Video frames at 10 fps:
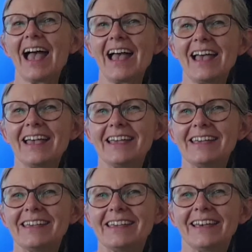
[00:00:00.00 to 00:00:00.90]

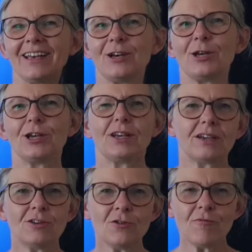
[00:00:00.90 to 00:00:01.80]
A.
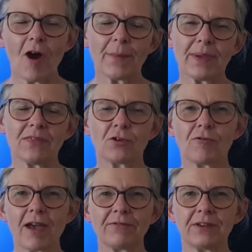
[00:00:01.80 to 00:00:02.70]
Can you write me the
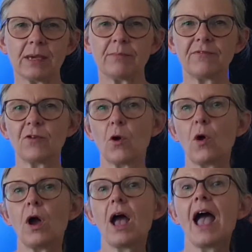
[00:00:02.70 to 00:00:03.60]
grapheme
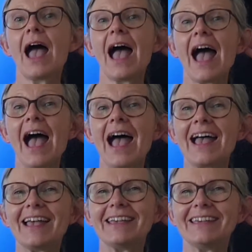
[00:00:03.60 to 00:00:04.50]
for
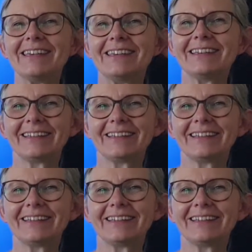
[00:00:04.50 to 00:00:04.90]
A?